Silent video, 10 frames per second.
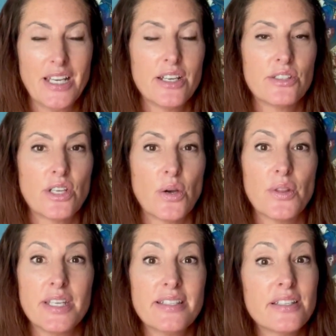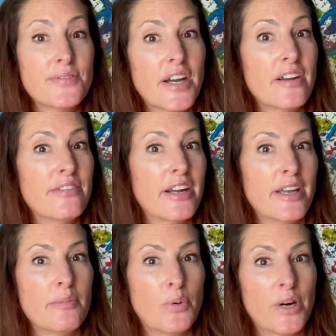So this is very, very
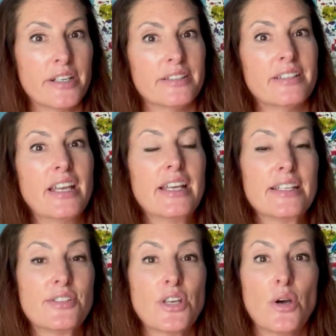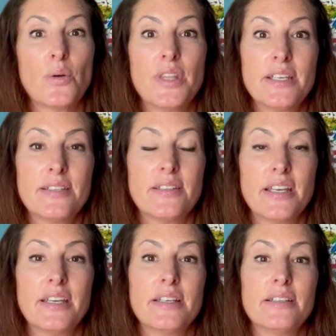important. So this
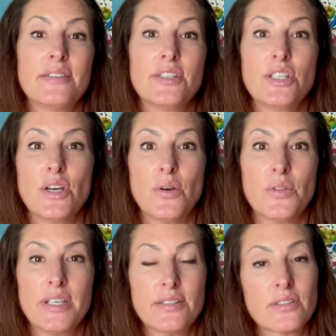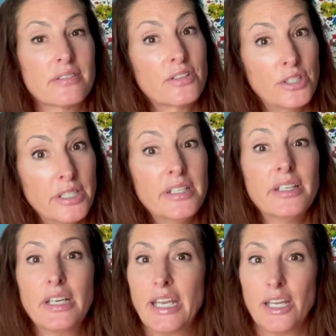is, this could,
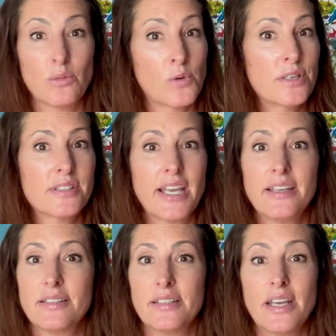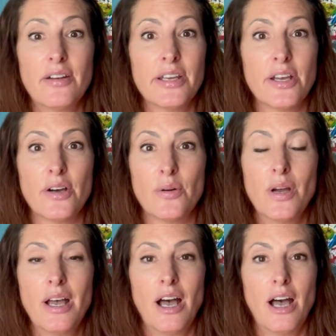in worst case scenario,
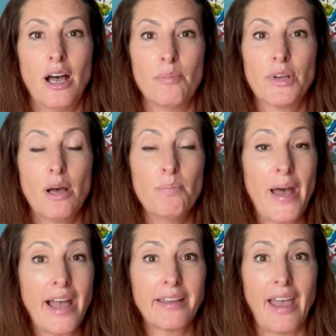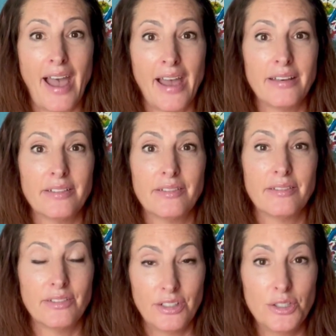come back at
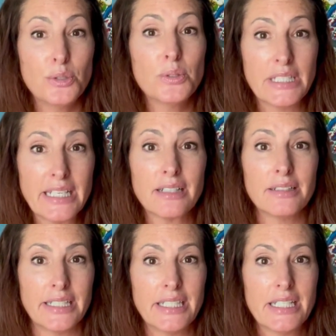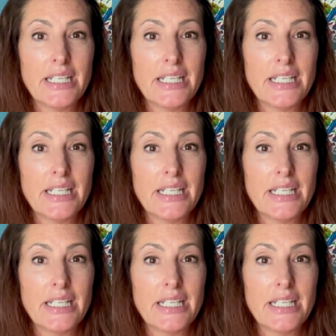you legally.